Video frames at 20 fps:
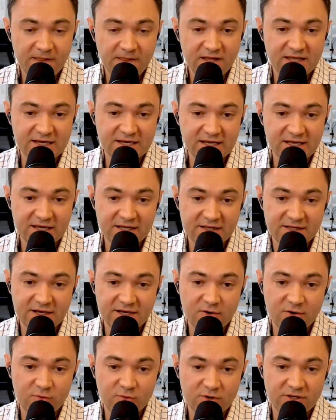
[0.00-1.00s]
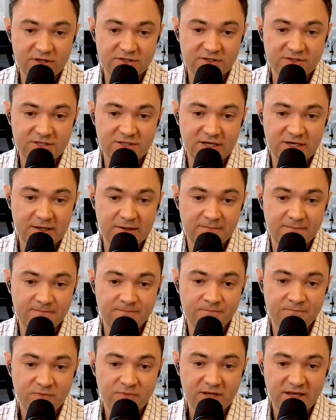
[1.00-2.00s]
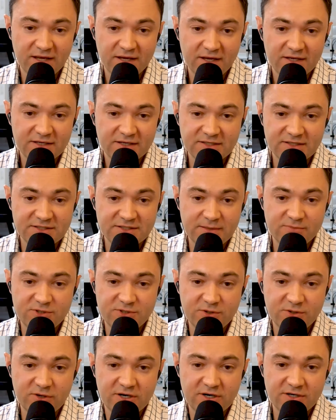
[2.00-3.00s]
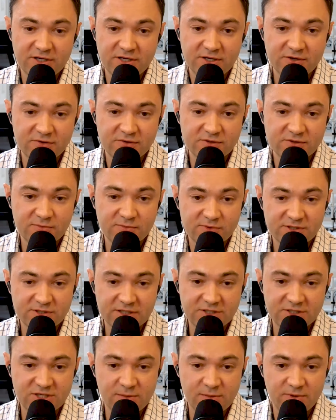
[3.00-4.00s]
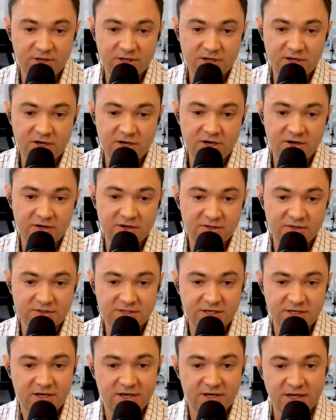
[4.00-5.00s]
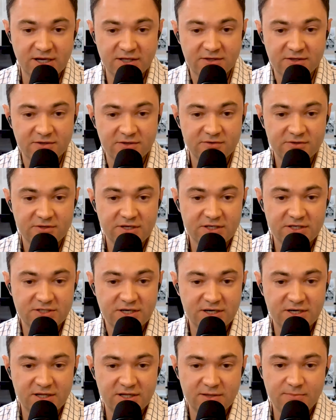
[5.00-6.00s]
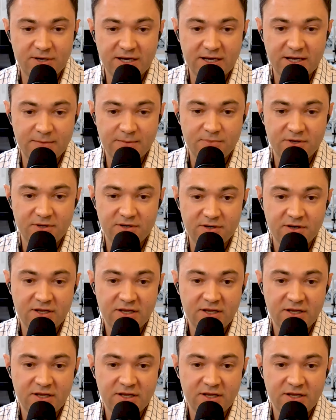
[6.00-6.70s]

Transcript: that can get there, where this didn't seem too hard to use, almost like jumping a car. You just get it on each end of the pipe and